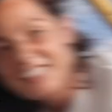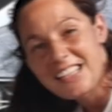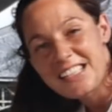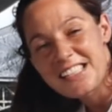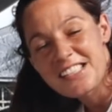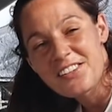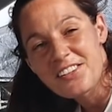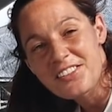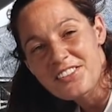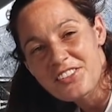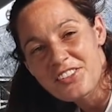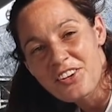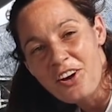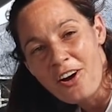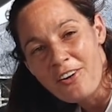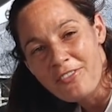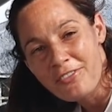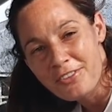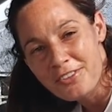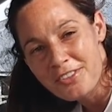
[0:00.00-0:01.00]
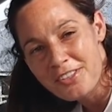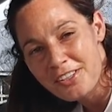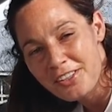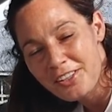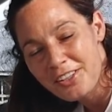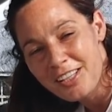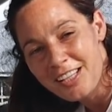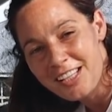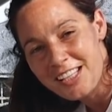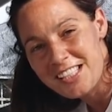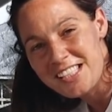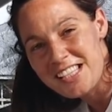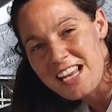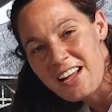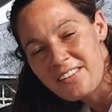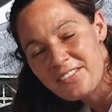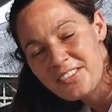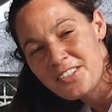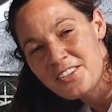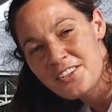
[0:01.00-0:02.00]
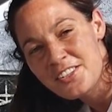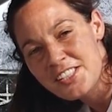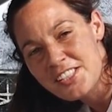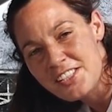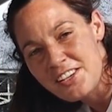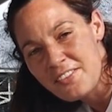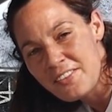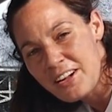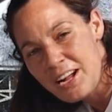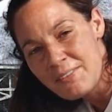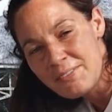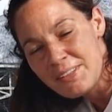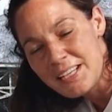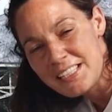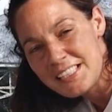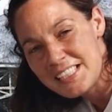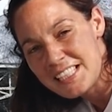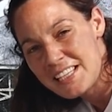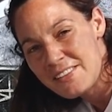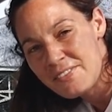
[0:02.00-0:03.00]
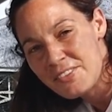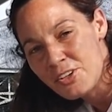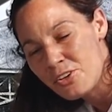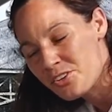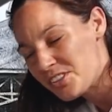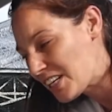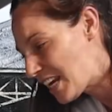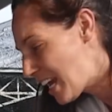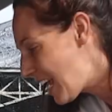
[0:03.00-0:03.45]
It's not too hot for Tallulah this afternoon, so I've come down to give Yosh a